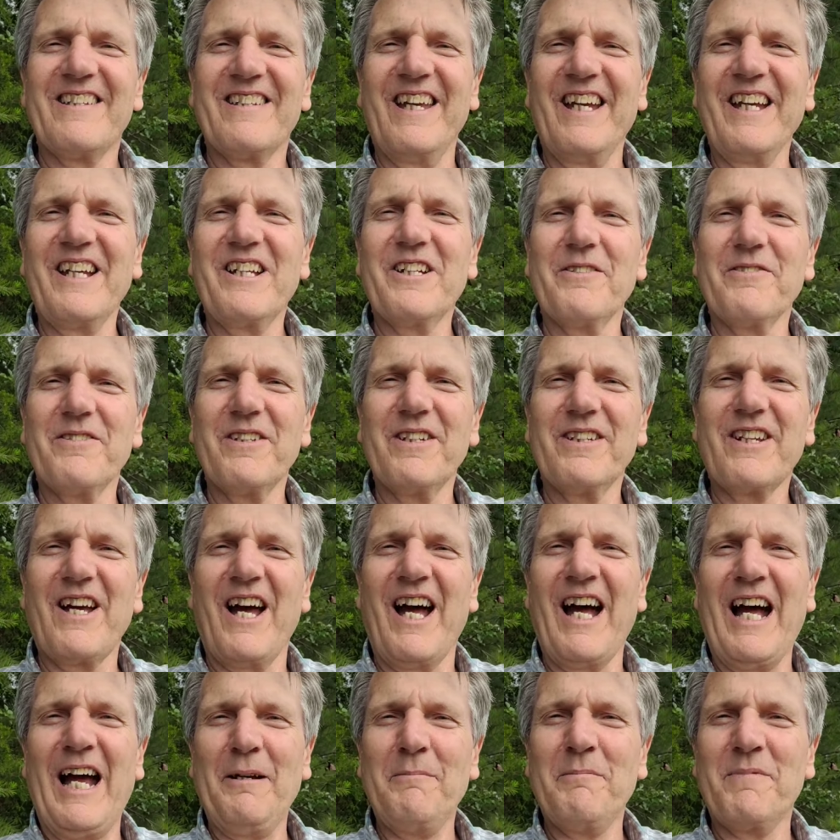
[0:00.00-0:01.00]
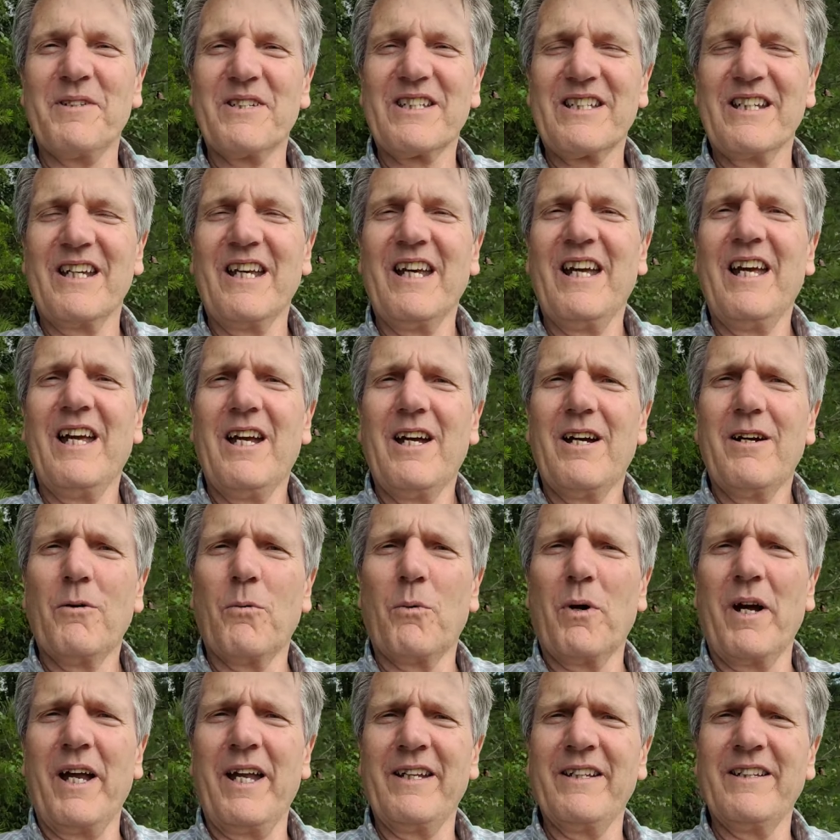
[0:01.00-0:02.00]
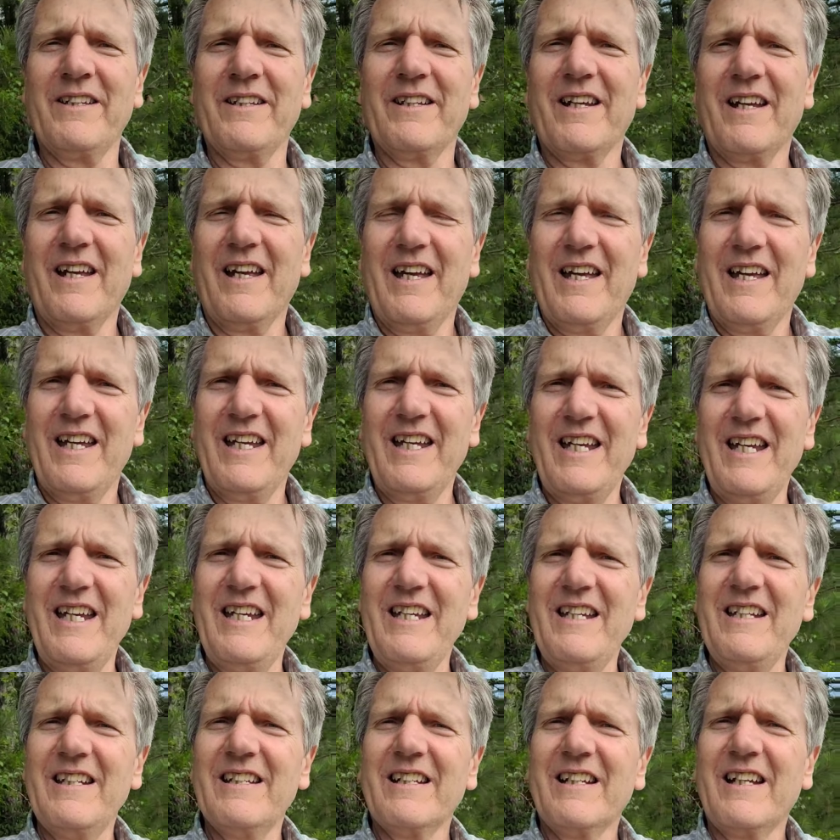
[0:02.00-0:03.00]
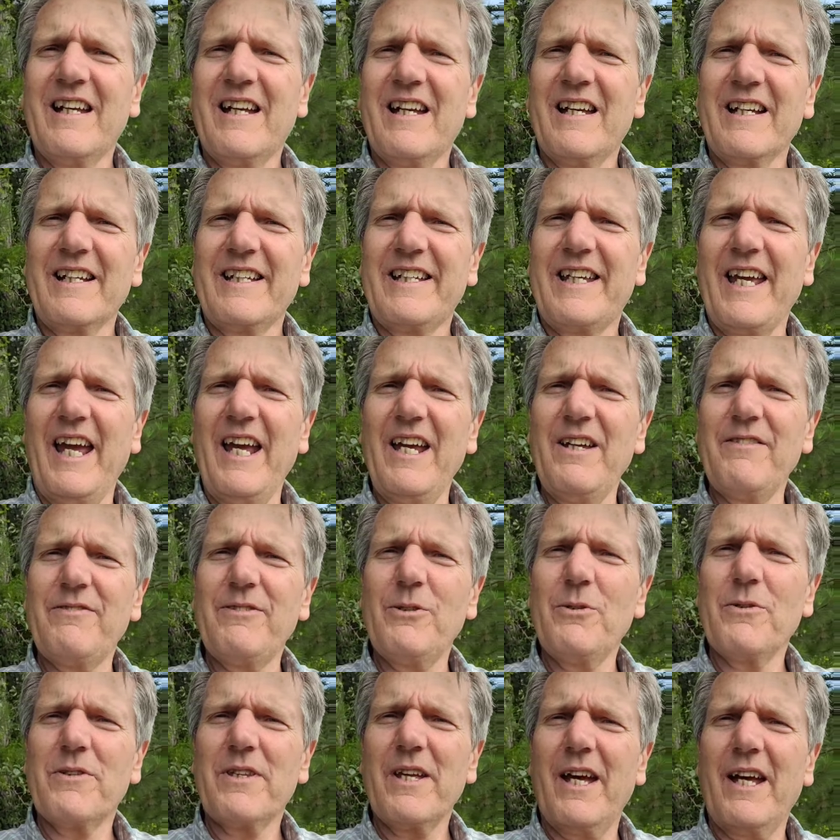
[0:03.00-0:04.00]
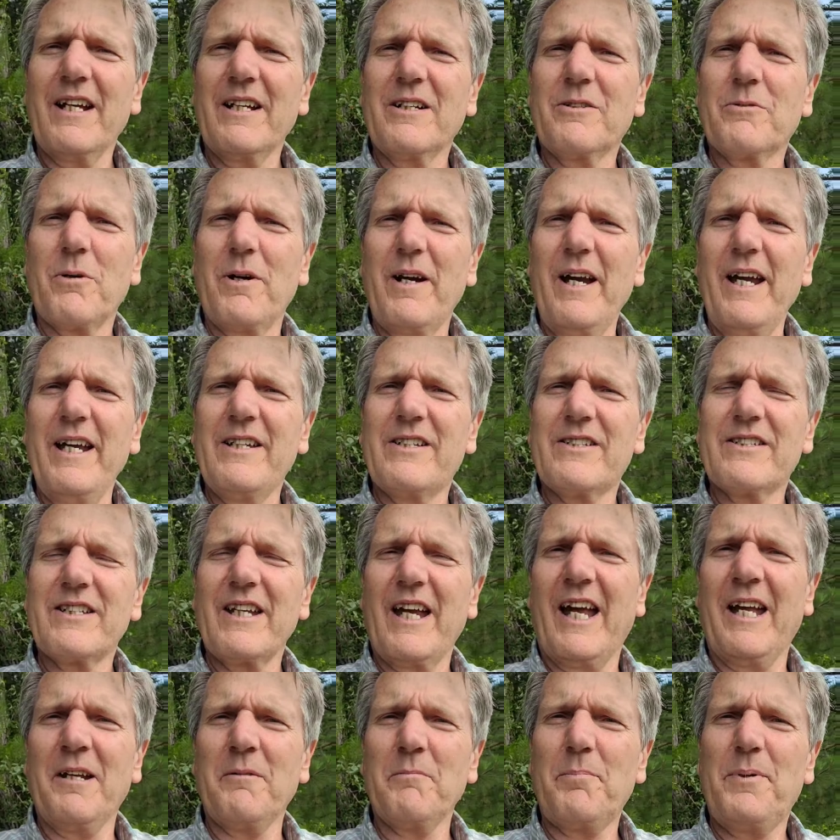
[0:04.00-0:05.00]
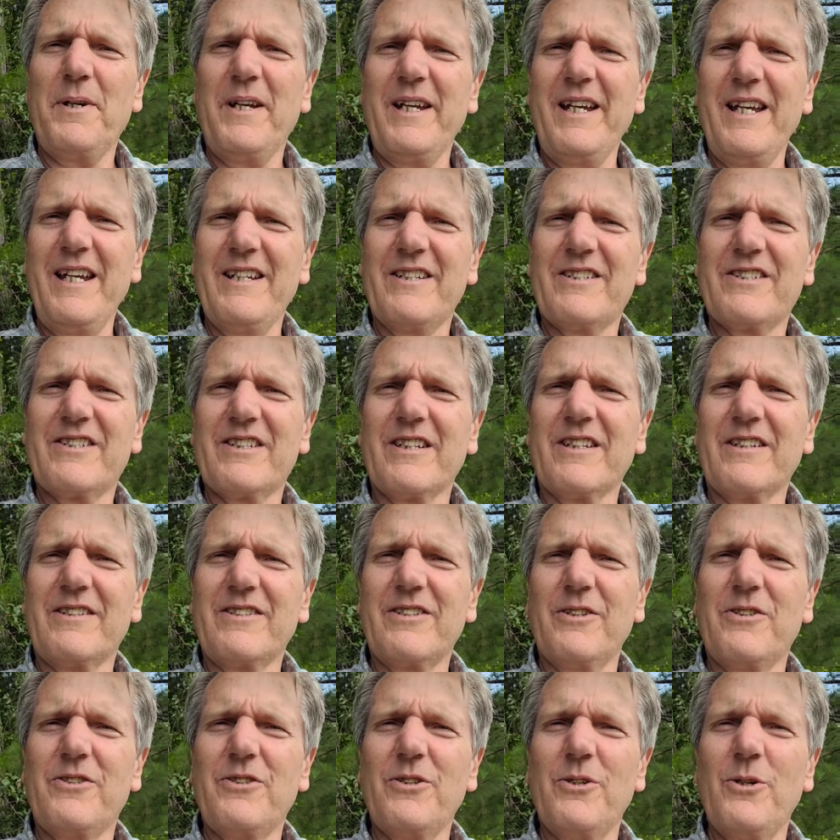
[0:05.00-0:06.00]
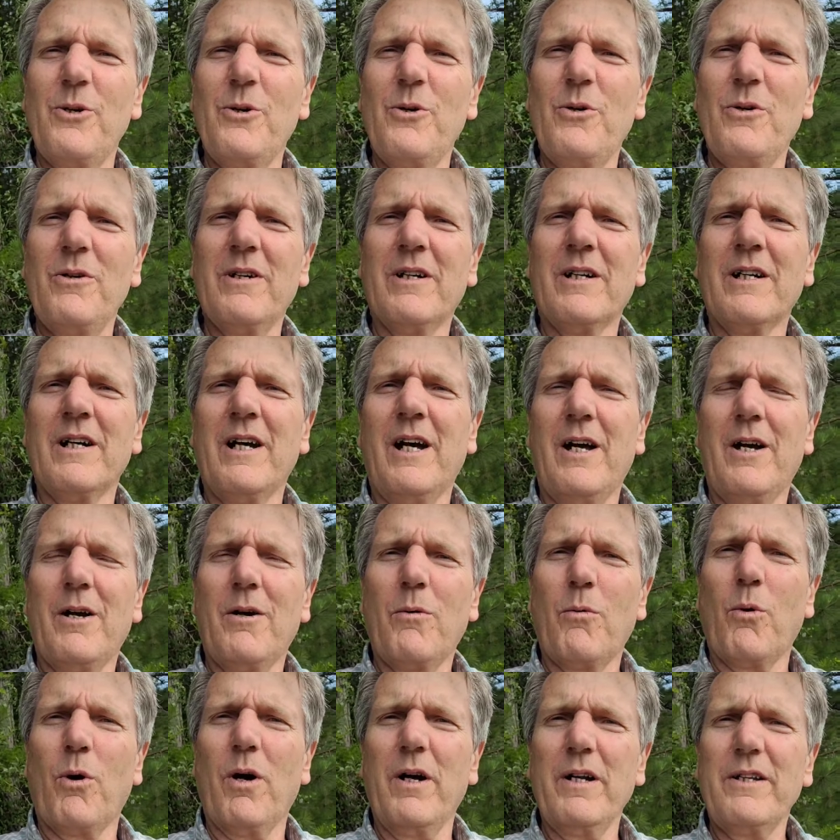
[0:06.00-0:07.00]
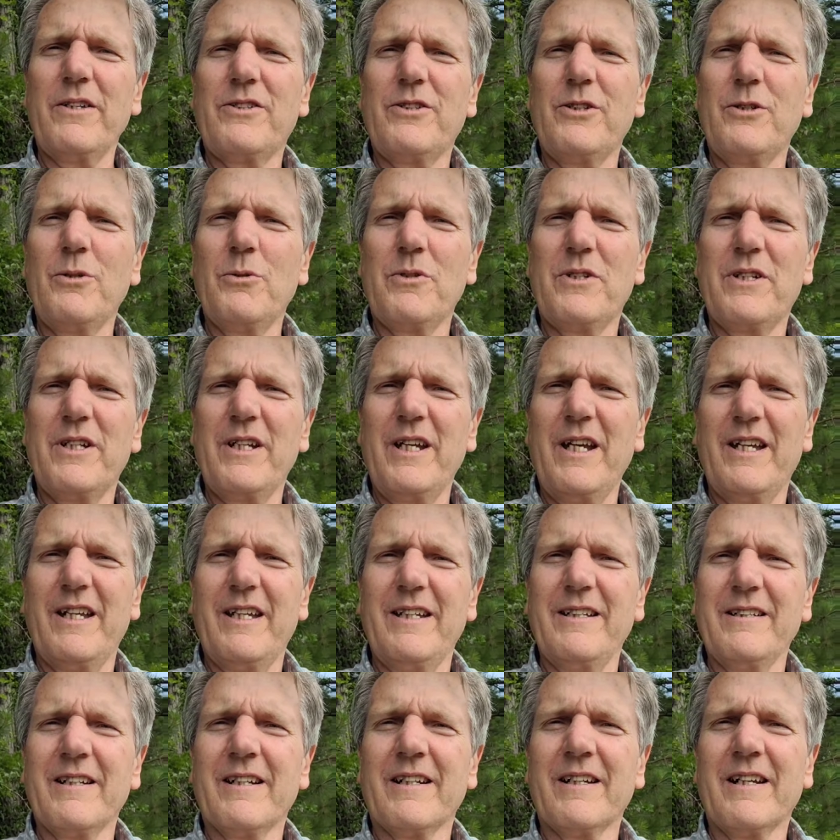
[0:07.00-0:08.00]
Think of the times when he gave you that grace and peace to do what you did.